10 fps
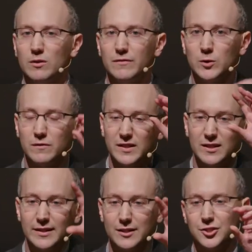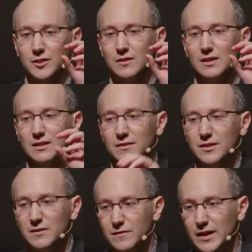of view of the connection, the
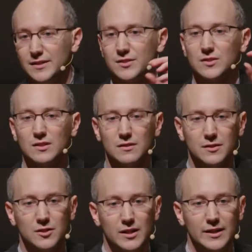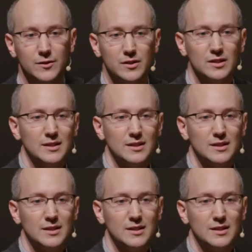device, the cloud,